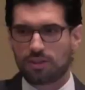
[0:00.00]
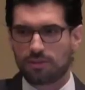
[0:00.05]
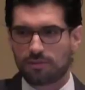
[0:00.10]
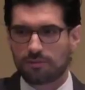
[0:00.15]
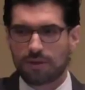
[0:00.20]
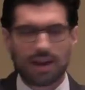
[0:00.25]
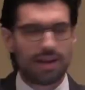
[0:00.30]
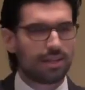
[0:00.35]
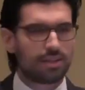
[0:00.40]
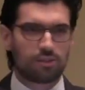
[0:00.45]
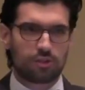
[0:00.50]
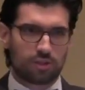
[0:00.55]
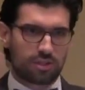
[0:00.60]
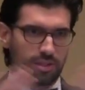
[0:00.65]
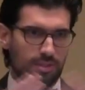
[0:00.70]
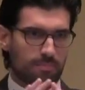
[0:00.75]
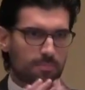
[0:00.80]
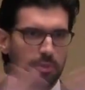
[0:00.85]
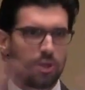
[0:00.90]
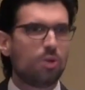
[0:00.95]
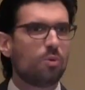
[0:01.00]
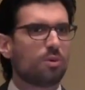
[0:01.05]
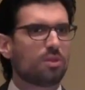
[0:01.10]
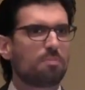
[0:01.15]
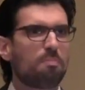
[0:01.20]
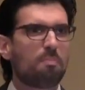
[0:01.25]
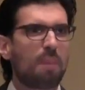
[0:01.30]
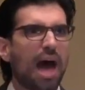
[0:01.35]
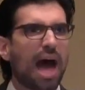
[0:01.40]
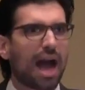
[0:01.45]
and it's just the pew
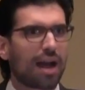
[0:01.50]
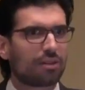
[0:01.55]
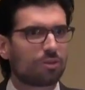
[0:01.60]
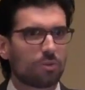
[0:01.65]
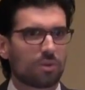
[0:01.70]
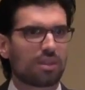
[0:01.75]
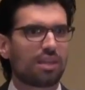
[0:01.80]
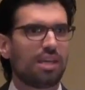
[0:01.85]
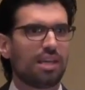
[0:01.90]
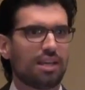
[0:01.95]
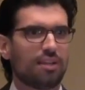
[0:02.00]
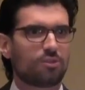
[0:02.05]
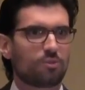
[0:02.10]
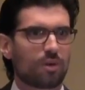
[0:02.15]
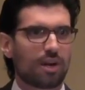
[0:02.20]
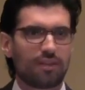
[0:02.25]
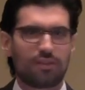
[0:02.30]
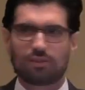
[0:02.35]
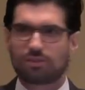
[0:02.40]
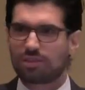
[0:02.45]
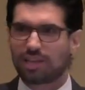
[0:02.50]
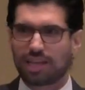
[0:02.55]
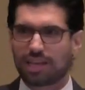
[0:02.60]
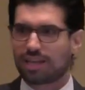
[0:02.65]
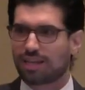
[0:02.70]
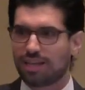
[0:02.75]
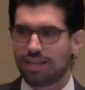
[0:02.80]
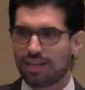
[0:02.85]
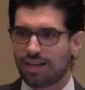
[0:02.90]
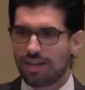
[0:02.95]
is packed with kids, right? There's
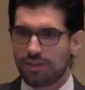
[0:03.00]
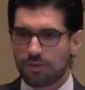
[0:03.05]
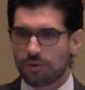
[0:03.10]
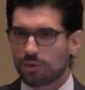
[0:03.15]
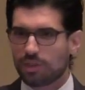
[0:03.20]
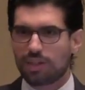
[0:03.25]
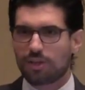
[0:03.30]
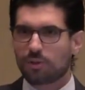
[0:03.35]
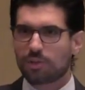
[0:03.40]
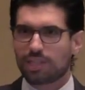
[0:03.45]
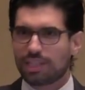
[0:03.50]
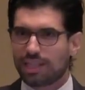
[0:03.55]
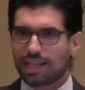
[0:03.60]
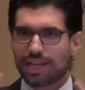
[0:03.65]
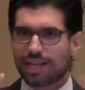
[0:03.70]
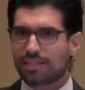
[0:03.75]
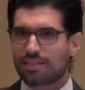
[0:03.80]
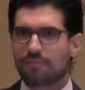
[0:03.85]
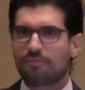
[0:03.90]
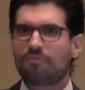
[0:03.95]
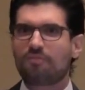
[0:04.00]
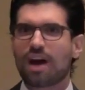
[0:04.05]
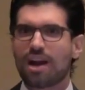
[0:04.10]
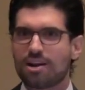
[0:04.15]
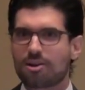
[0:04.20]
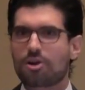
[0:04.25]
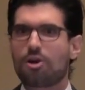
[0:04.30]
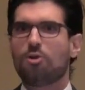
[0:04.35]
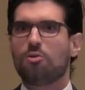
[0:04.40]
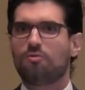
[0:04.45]
like, they're literally like it's a
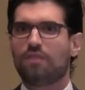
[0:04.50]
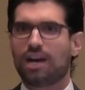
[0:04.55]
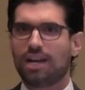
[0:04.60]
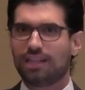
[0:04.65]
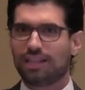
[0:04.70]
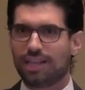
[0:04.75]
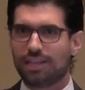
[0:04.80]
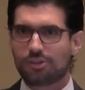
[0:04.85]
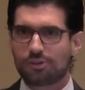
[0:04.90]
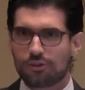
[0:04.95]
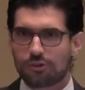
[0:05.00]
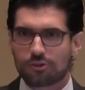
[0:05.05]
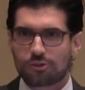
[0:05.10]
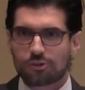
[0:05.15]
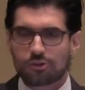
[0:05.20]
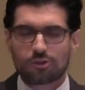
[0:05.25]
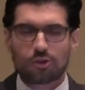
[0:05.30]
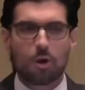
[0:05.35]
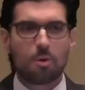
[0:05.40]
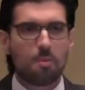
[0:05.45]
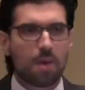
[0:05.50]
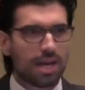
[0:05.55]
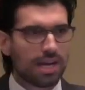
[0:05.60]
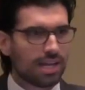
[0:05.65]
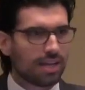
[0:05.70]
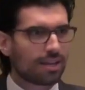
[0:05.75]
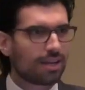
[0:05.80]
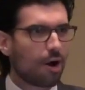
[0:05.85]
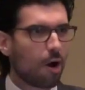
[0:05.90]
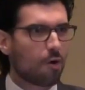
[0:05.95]
fire code violation. There's just so
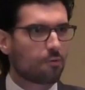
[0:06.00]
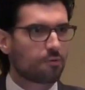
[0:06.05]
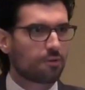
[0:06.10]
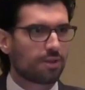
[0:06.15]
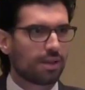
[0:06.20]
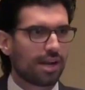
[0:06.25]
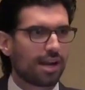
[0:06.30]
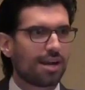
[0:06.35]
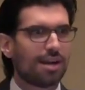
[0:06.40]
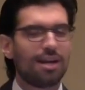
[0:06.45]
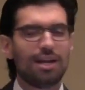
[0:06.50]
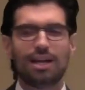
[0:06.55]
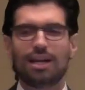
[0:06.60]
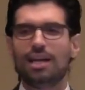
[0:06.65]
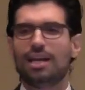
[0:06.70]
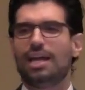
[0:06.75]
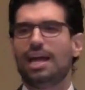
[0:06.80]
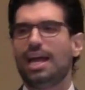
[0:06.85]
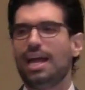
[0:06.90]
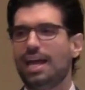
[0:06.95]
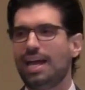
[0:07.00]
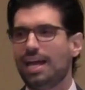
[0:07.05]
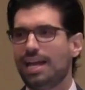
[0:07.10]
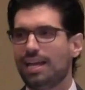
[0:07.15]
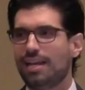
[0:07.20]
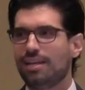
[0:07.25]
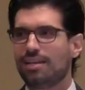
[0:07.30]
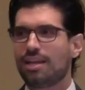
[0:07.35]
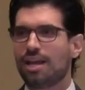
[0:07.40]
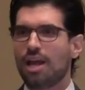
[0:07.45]
many over there.
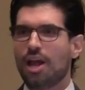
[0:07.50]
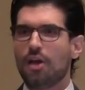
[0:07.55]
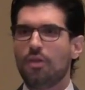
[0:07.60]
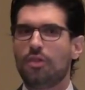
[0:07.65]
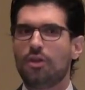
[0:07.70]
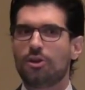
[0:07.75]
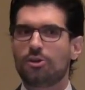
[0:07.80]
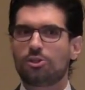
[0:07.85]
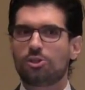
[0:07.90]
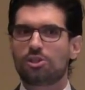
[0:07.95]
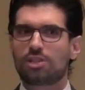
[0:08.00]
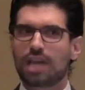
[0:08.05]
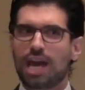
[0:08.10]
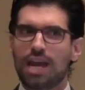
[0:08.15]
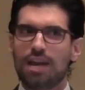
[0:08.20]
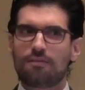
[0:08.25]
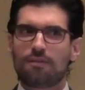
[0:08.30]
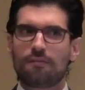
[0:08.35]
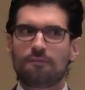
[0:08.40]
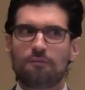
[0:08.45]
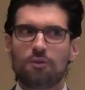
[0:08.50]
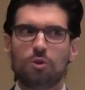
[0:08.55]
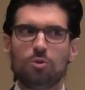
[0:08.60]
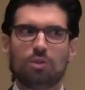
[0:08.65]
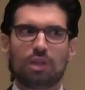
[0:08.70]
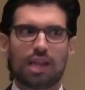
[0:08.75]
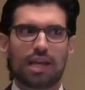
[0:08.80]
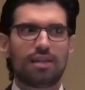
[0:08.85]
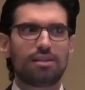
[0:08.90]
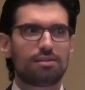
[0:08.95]
And there's just kind of a
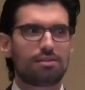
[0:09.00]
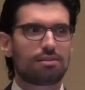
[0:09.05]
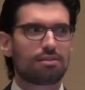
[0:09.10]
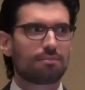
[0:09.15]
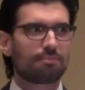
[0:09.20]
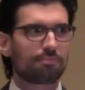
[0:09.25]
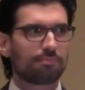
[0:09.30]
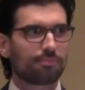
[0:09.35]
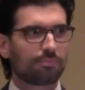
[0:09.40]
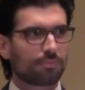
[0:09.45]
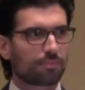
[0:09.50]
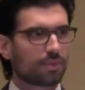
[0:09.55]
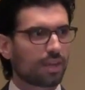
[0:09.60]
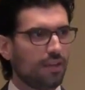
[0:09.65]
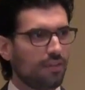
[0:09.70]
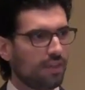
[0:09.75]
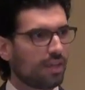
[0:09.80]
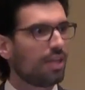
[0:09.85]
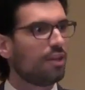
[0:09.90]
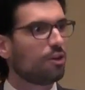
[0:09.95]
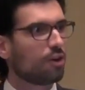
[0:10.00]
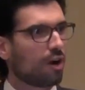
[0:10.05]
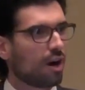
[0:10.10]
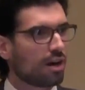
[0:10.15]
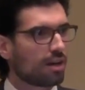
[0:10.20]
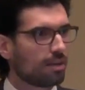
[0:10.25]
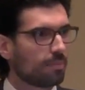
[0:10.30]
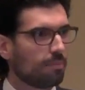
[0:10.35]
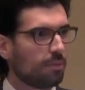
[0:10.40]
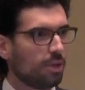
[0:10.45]
few less in the
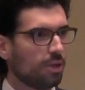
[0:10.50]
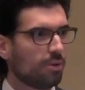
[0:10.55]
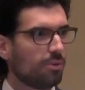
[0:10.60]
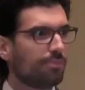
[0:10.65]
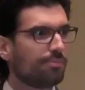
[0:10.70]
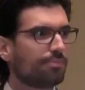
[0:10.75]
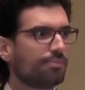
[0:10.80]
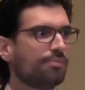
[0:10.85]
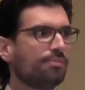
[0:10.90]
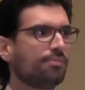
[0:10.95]
kindergarten pew.